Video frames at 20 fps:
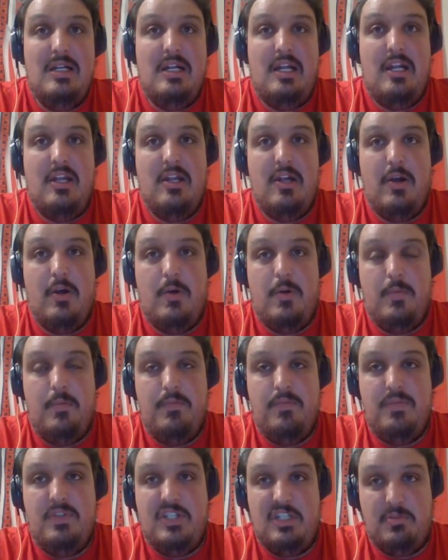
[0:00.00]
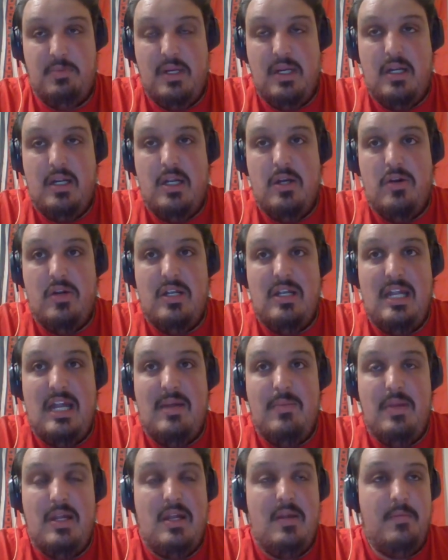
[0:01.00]
you know, just buried
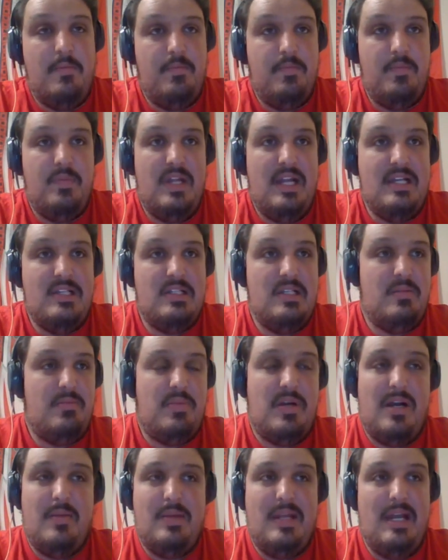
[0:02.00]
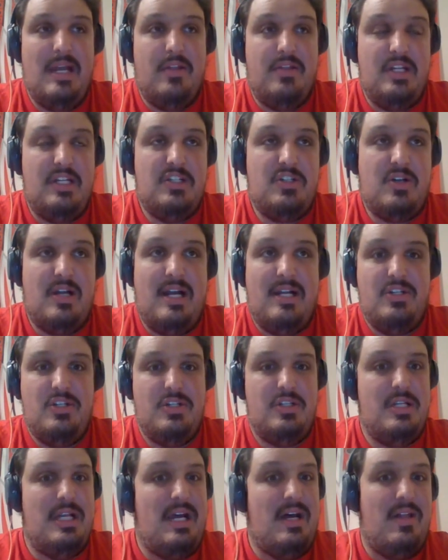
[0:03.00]
Kokoniemi. That's a probably healthy scratch,
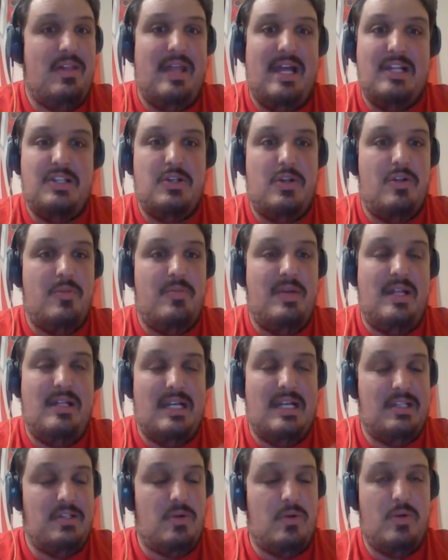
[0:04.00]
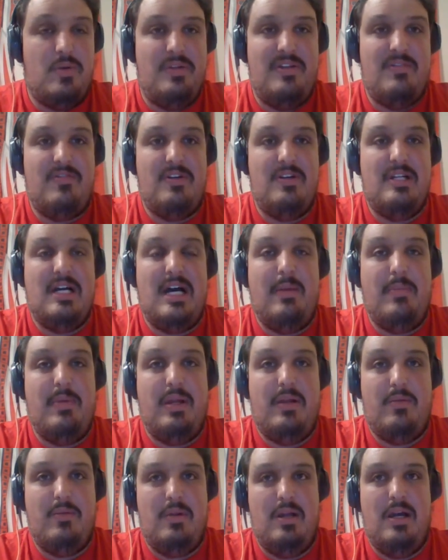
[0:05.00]
just how that's all been. That's a whole different
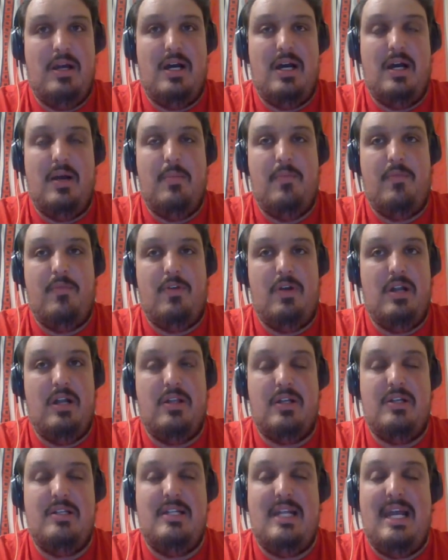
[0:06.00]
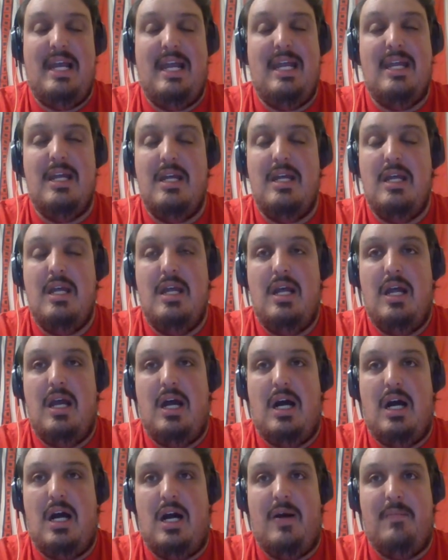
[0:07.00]
topic um, for another day.
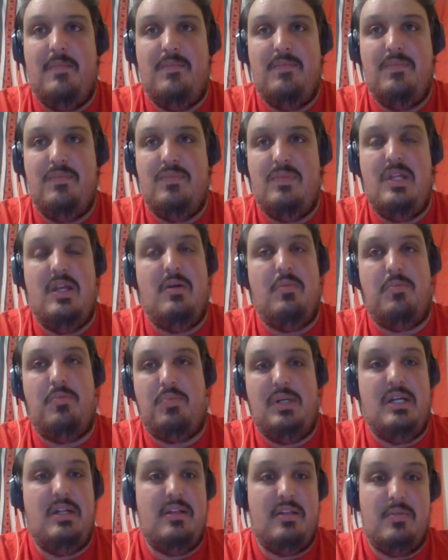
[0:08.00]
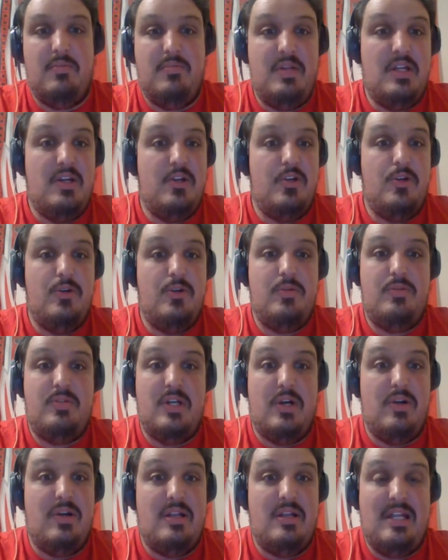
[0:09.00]
Um, you know, Brandon Lemieux,
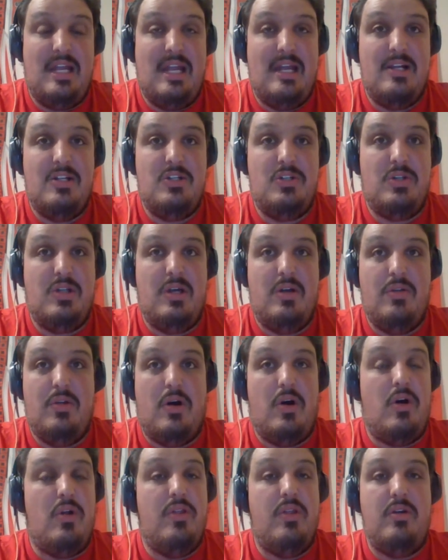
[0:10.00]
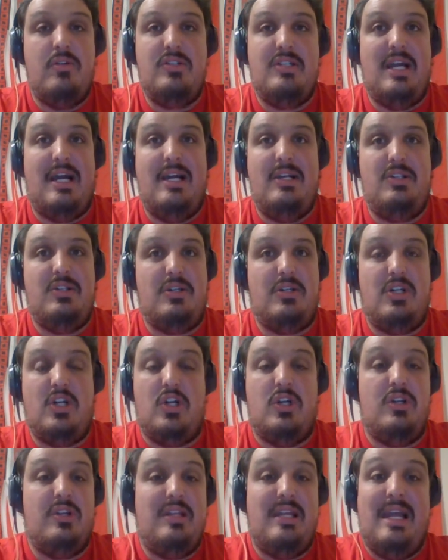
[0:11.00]
Tony D'Angelo, all those guys are
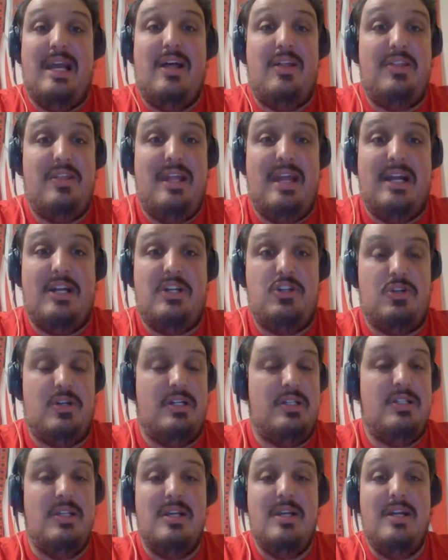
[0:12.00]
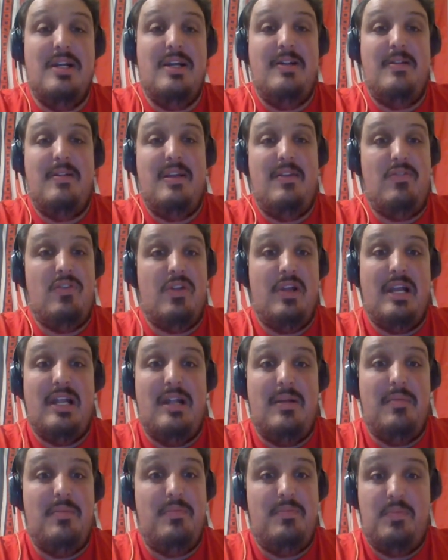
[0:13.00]
currently healthy extras. If you're looking
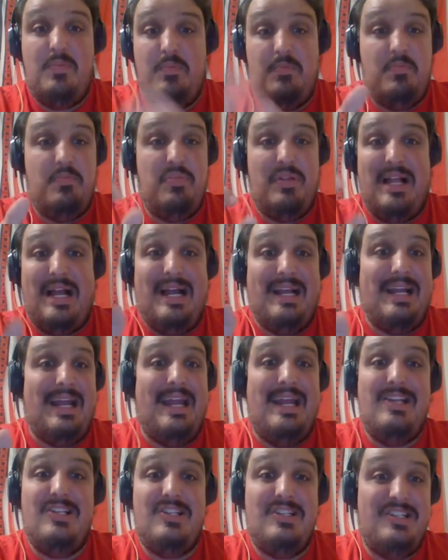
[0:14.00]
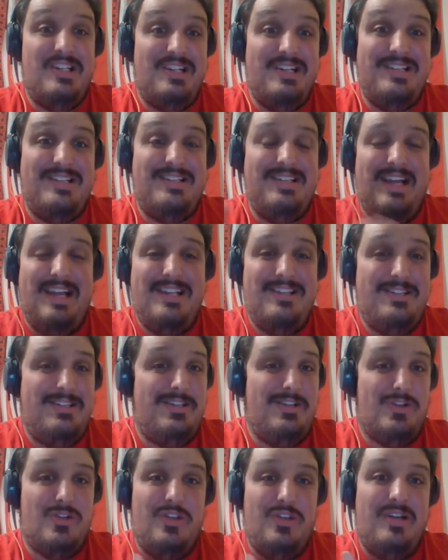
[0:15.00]
at black aces in a sense,
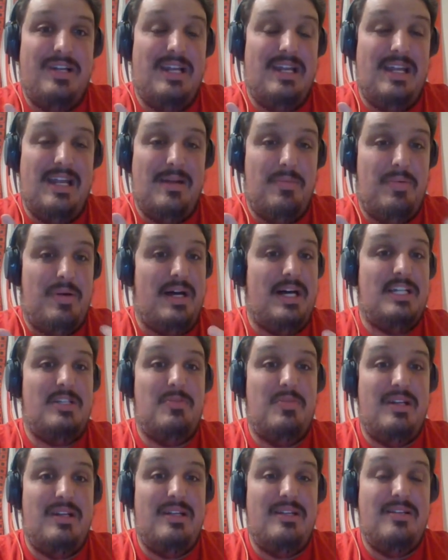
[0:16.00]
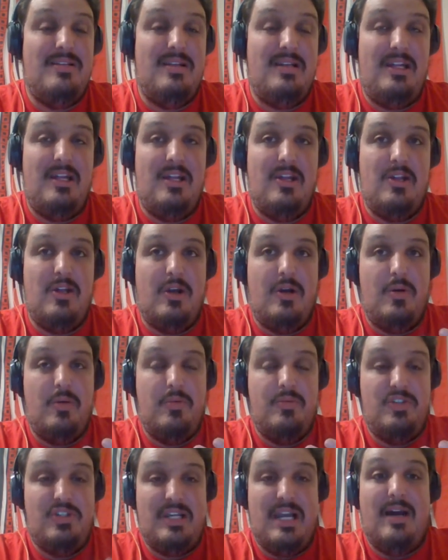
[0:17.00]
you're looking at possibly, you know,
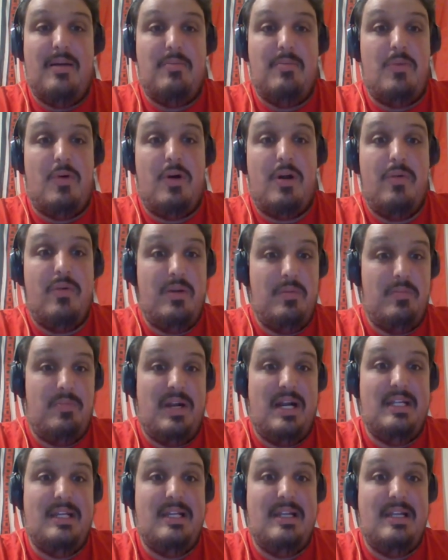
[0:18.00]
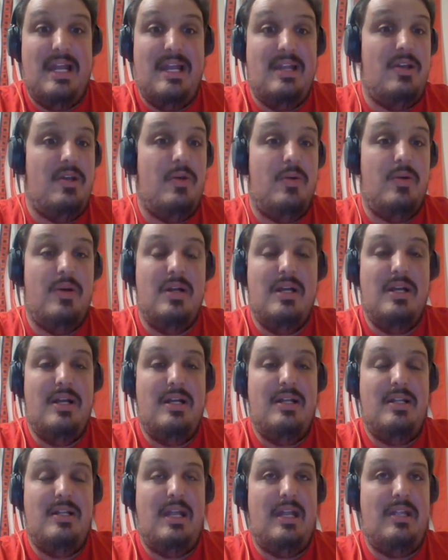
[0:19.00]
Scott Morrow and Bradly Nadeau.
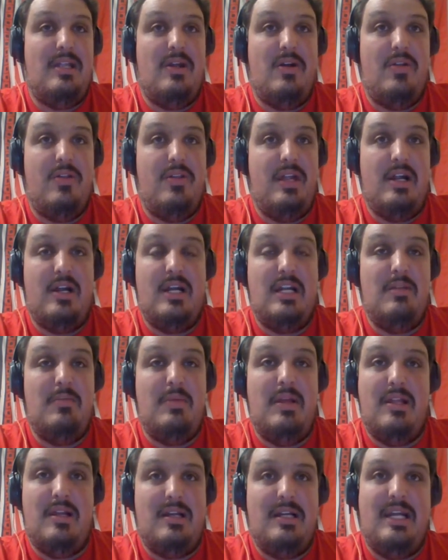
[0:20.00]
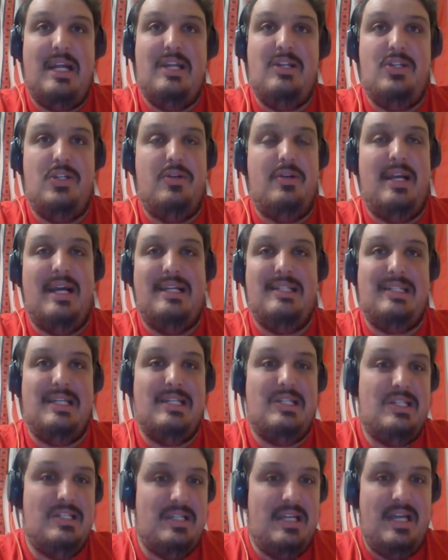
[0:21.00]
And, you know, they're going to be there in case, you know, guys
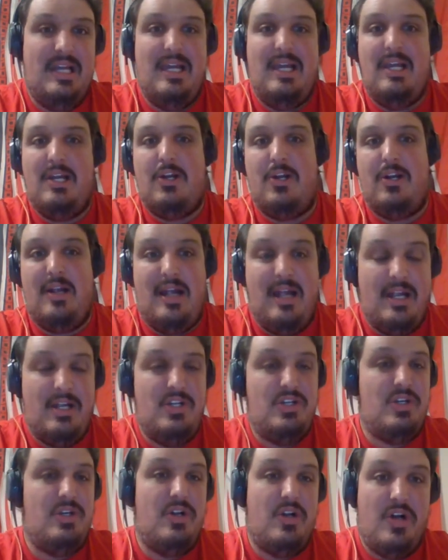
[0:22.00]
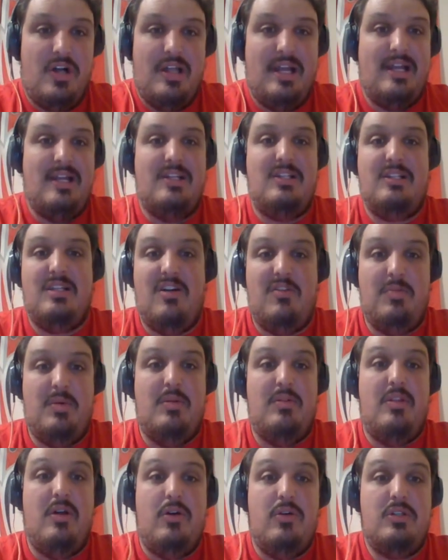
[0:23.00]
get sick or injured, all that good stuff.
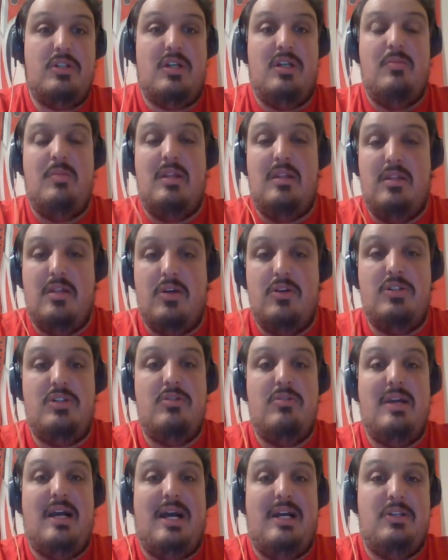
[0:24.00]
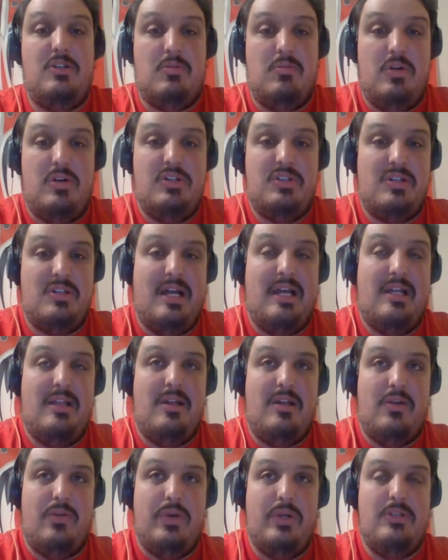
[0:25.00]
But those are going to be, those two guys are most
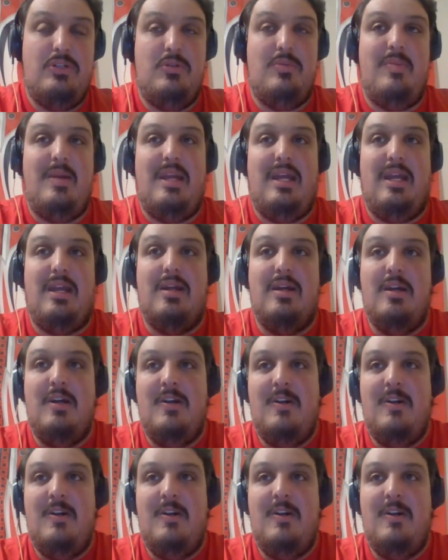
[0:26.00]
likely going to be